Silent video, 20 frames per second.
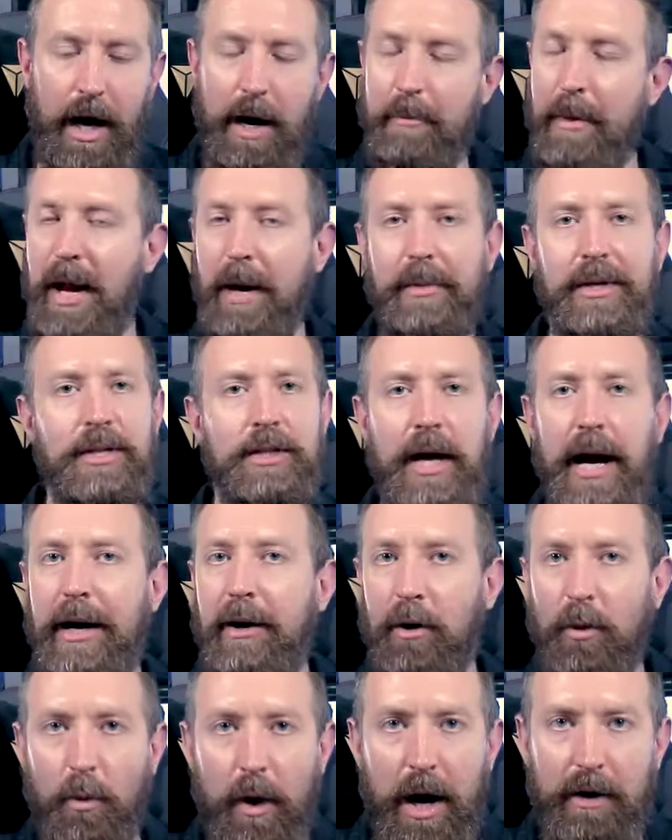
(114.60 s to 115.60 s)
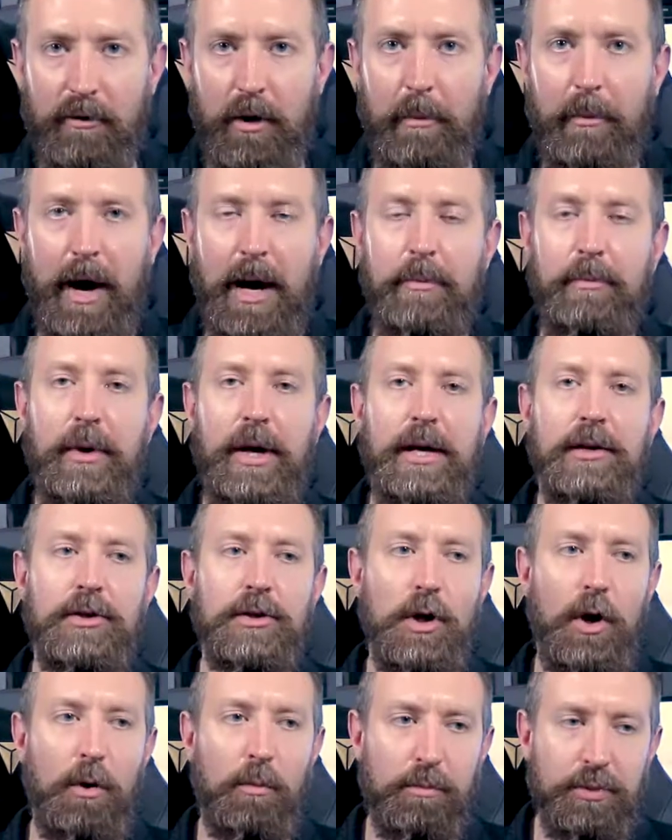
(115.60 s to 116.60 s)
made a mistake, or whatever it might be.
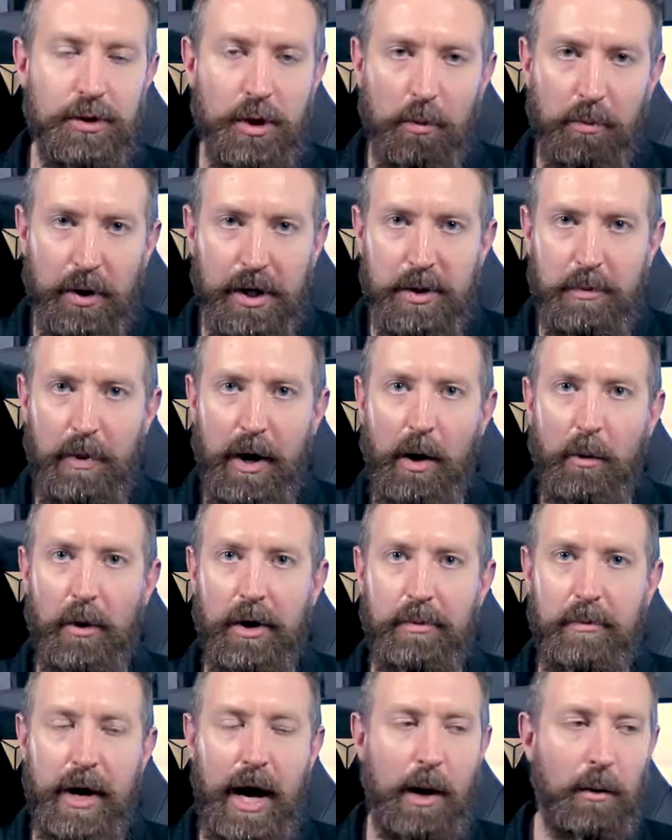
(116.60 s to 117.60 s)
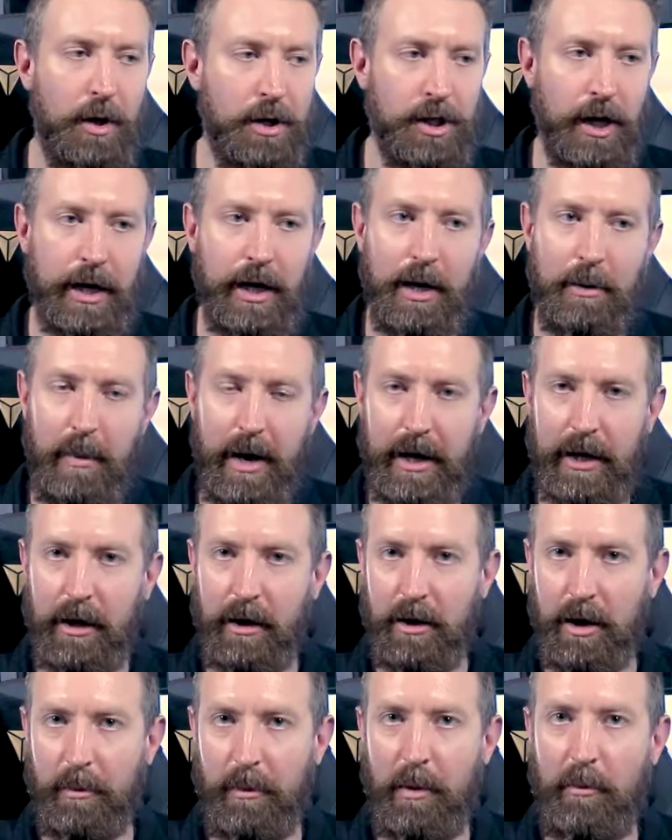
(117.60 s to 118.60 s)
So please bear with me. I wish I could make it
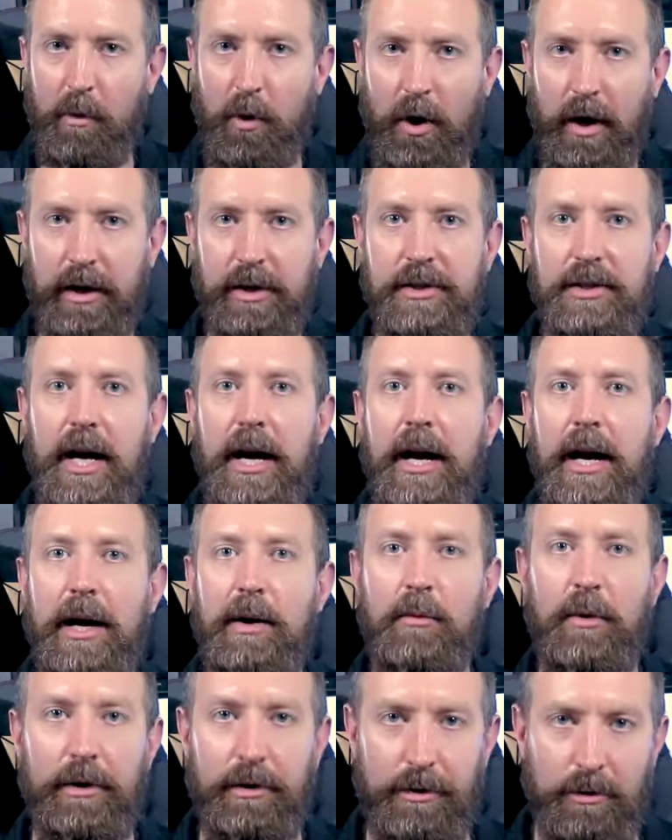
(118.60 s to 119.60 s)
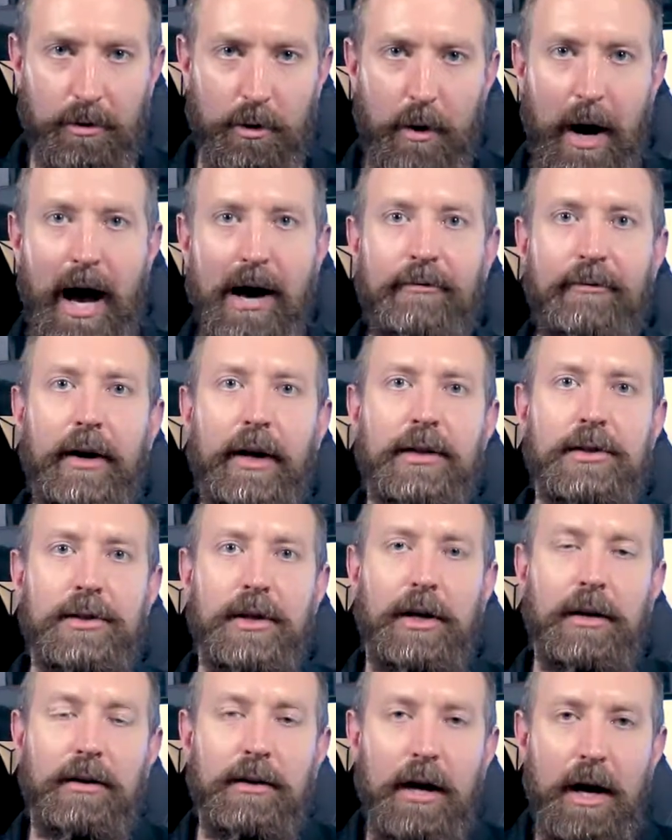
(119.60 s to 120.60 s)
a little bit more exciting with
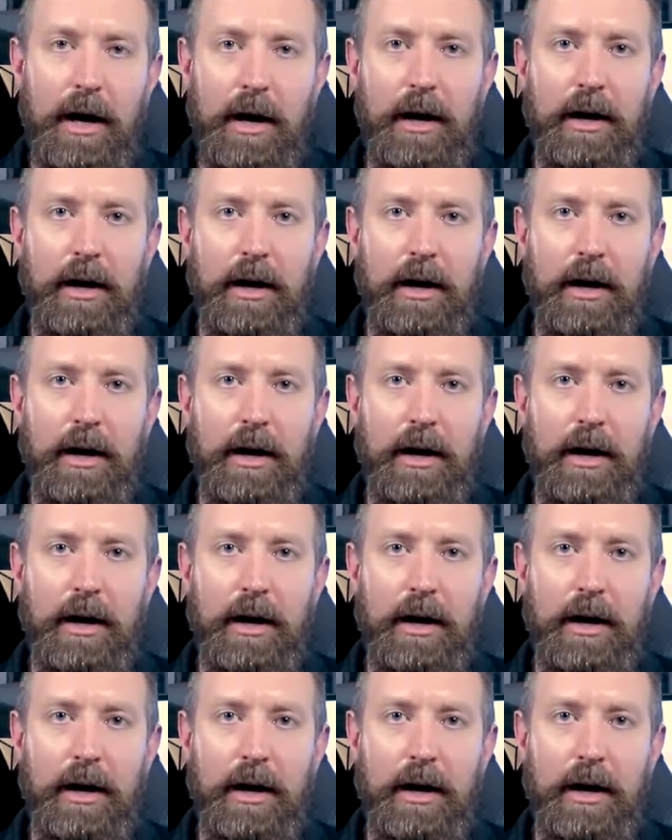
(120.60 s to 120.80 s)
graphics, and